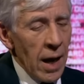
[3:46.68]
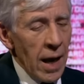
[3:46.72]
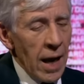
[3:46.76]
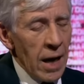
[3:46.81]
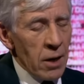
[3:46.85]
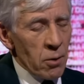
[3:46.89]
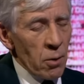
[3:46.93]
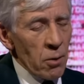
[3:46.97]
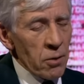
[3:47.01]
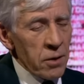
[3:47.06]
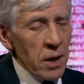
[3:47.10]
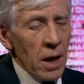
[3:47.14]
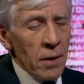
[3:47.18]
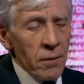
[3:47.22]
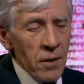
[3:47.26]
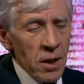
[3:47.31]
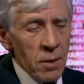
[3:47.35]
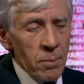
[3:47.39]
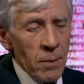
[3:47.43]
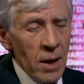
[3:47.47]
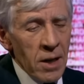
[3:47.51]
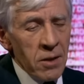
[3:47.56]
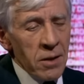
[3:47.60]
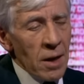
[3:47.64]
It's also, and
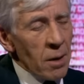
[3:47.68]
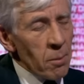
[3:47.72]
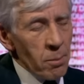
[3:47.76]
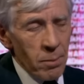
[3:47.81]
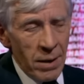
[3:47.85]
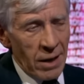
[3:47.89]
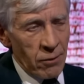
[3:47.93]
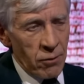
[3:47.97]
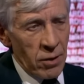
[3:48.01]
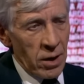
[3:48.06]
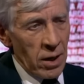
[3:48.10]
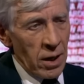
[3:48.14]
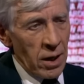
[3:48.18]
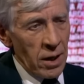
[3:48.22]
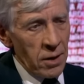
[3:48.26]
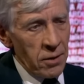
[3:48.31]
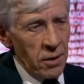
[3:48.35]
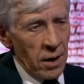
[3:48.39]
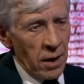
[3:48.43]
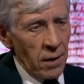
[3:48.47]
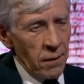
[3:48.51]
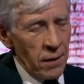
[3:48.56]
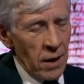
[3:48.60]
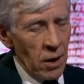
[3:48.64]
this may sound
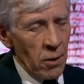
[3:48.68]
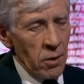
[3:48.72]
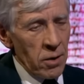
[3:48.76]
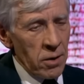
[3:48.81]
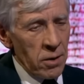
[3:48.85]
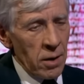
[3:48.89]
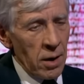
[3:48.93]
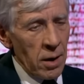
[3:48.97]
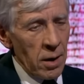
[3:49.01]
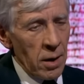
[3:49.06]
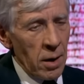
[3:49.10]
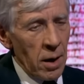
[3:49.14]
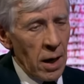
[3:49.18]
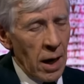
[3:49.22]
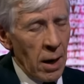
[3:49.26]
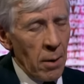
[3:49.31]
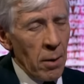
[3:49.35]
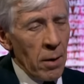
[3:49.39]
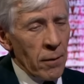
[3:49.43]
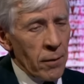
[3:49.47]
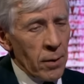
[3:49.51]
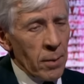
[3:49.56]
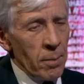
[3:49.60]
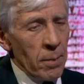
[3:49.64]
patronising, there is,
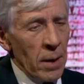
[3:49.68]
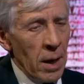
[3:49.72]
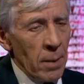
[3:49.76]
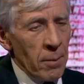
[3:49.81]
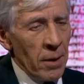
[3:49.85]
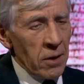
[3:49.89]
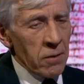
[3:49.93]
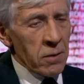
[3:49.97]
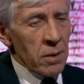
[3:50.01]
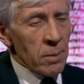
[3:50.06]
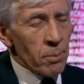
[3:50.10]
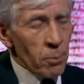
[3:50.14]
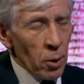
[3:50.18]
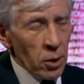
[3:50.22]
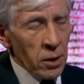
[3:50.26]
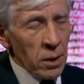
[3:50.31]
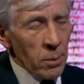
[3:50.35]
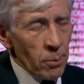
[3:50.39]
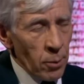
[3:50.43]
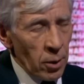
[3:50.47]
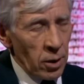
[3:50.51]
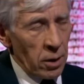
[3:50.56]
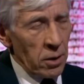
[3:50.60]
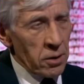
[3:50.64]
however, amongst the
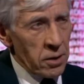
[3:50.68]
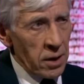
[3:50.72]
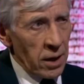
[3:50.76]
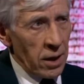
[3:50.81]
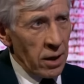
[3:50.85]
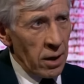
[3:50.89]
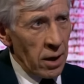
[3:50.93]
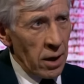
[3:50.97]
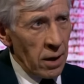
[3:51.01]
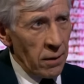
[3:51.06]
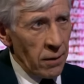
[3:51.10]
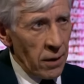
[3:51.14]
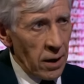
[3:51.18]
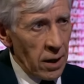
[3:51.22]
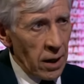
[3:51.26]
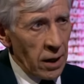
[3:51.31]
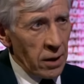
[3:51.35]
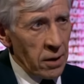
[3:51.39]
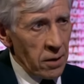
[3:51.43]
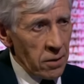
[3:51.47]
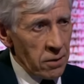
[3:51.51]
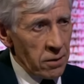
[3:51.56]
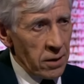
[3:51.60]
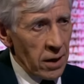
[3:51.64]
body politic in the
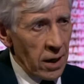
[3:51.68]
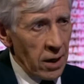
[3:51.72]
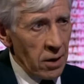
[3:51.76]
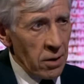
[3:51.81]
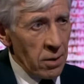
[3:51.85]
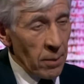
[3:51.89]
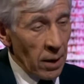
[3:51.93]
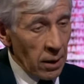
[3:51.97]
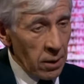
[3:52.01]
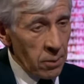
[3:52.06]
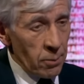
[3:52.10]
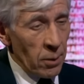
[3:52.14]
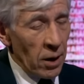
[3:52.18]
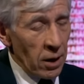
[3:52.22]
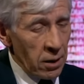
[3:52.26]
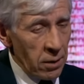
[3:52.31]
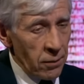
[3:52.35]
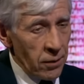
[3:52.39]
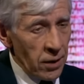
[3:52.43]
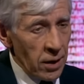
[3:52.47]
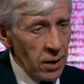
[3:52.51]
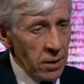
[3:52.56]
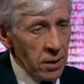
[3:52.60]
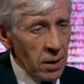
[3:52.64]
United States, amongst part
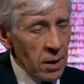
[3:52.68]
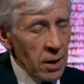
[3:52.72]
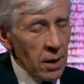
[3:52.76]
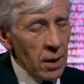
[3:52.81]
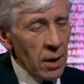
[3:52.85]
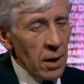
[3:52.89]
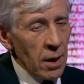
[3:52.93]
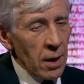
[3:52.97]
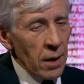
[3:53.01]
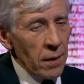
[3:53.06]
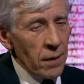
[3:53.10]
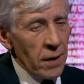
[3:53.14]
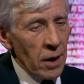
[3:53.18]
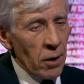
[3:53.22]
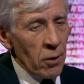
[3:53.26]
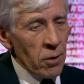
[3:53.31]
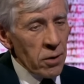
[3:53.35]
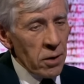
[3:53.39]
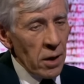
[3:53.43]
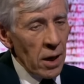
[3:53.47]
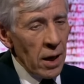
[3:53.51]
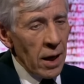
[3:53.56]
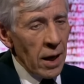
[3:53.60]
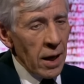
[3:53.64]
of it, there
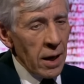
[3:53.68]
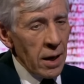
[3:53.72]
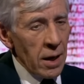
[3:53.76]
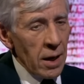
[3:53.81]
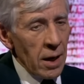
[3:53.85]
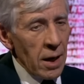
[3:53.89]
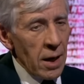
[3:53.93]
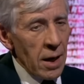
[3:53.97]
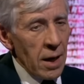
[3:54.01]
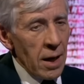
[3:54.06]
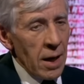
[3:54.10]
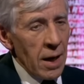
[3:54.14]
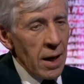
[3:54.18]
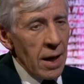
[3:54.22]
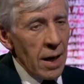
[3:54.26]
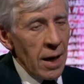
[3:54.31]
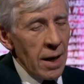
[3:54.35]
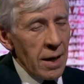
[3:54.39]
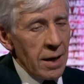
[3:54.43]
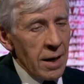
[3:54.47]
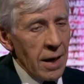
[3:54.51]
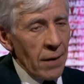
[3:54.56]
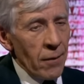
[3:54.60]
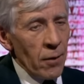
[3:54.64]
is a
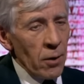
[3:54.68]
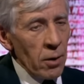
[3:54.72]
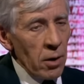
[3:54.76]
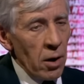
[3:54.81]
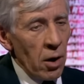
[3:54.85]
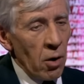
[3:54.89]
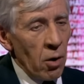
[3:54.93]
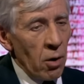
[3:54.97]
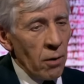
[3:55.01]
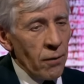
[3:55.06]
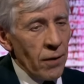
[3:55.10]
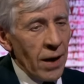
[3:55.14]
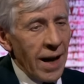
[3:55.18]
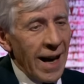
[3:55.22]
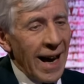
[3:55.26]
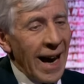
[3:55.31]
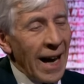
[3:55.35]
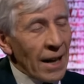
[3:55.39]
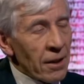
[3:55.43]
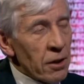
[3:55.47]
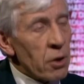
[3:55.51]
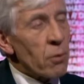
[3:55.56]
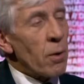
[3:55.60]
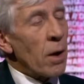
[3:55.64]
level of
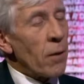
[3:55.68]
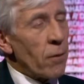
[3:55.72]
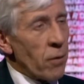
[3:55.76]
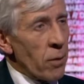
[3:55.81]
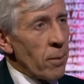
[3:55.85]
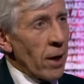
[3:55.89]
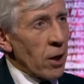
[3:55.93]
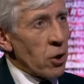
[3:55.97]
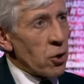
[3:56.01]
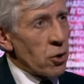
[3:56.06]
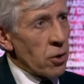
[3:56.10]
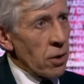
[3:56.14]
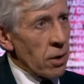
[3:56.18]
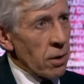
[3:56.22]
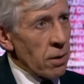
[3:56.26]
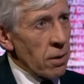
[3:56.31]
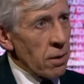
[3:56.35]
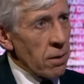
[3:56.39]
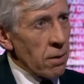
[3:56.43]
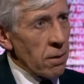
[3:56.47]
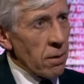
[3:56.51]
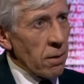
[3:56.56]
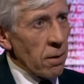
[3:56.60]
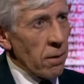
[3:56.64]
underinformation
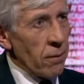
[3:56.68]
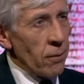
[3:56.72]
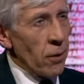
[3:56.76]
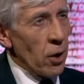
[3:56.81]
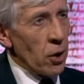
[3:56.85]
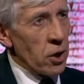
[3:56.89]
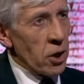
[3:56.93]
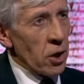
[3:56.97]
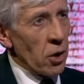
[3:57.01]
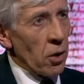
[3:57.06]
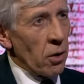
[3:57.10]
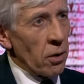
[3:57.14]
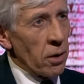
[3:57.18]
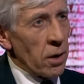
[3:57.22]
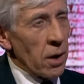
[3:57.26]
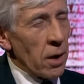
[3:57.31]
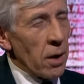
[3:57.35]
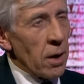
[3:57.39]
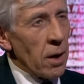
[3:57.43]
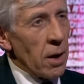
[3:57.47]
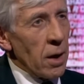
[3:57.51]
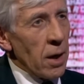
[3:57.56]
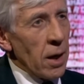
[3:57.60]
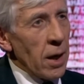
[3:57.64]
verging on
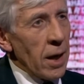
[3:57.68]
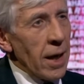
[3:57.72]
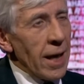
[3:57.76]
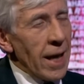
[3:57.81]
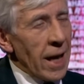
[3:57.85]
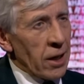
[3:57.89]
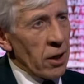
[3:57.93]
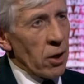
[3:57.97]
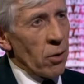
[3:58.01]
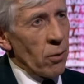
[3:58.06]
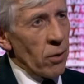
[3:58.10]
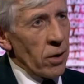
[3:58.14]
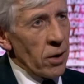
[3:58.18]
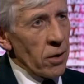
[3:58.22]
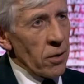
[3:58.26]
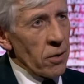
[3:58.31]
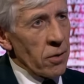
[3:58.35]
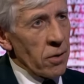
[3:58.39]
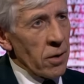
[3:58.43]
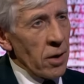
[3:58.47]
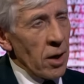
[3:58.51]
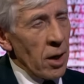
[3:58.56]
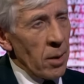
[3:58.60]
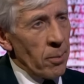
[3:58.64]

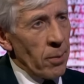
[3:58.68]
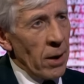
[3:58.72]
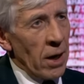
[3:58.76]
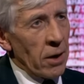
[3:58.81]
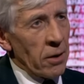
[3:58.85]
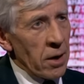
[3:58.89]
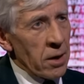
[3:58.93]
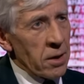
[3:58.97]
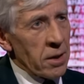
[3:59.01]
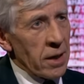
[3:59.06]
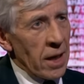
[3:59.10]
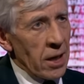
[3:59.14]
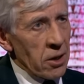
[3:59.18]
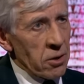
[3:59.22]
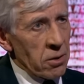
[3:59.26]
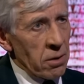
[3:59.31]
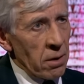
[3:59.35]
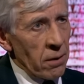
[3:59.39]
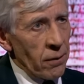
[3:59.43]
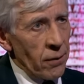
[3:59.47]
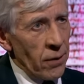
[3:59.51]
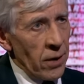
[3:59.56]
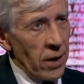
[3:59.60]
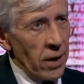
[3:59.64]
ignorance about
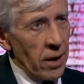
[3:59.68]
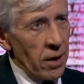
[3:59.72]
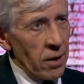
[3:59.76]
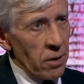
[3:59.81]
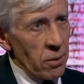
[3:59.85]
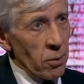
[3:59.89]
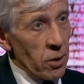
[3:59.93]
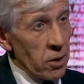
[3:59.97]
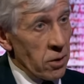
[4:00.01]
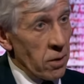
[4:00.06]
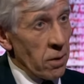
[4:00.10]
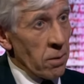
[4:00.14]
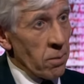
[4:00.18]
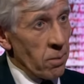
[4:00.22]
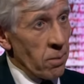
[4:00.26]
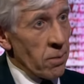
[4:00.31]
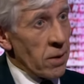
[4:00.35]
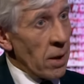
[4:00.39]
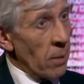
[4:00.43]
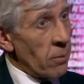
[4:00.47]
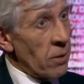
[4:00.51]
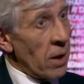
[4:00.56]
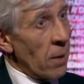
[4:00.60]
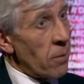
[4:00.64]
international affairs, which is
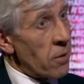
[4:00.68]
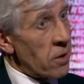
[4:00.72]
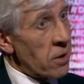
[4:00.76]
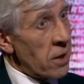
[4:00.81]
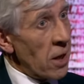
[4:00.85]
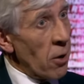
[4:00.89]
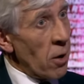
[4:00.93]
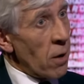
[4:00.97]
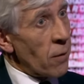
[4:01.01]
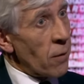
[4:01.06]
sometimes terrifying.